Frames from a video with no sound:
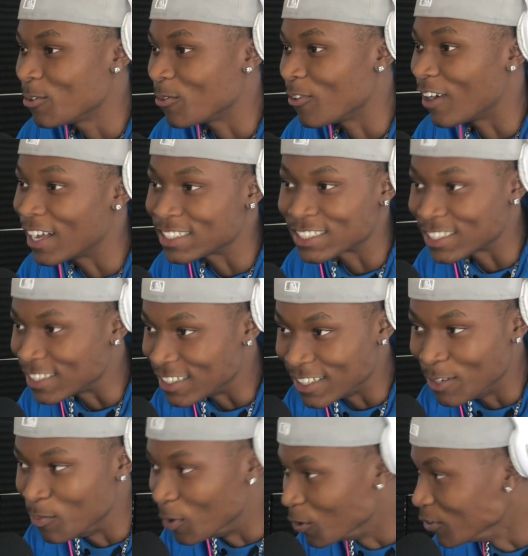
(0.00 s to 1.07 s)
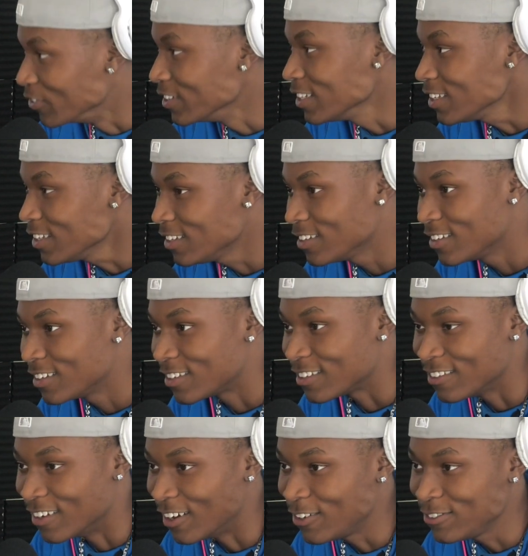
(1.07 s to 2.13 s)
watch a little movie,
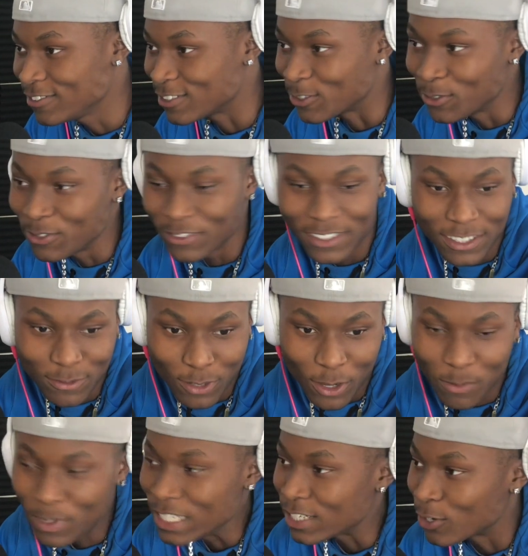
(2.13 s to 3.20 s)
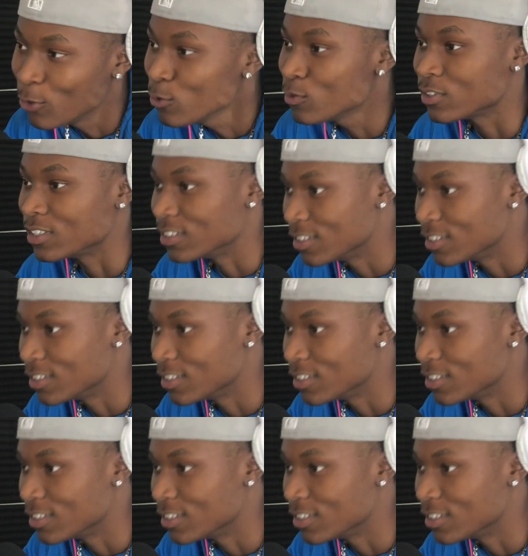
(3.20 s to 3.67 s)
we cool.